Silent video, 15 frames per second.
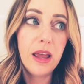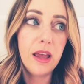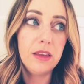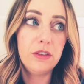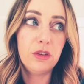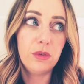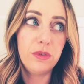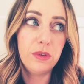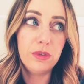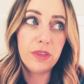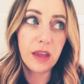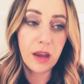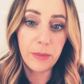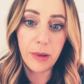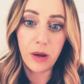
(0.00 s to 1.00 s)
And so if you
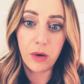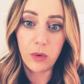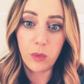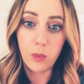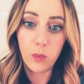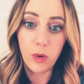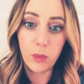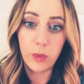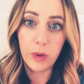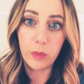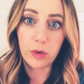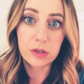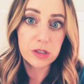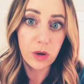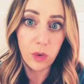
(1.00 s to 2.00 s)
think about what we
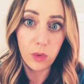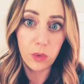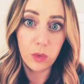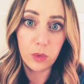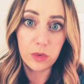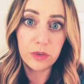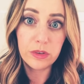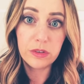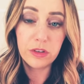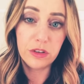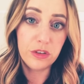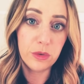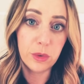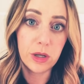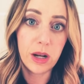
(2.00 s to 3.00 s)
were told to
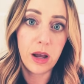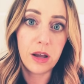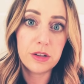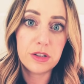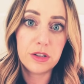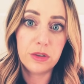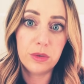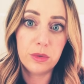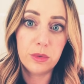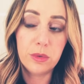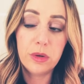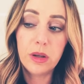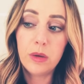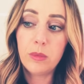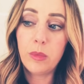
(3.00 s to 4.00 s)
do or not do
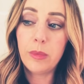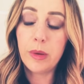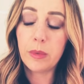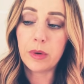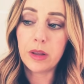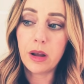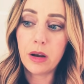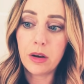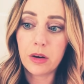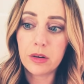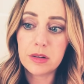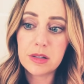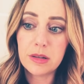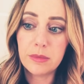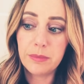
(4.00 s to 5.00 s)
when we were younger
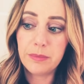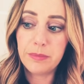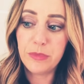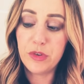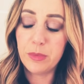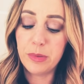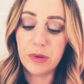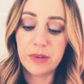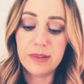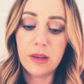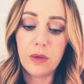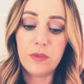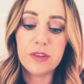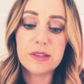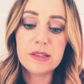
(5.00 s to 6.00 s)
to, to build
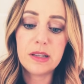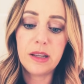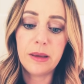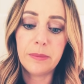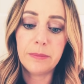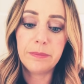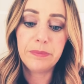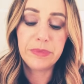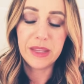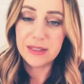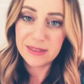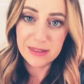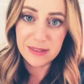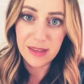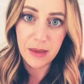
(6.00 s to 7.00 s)
self esteem,
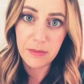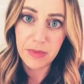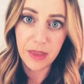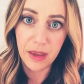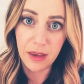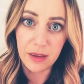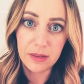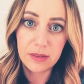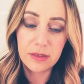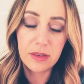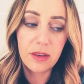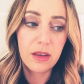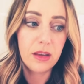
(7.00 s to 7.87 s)
it's the same things.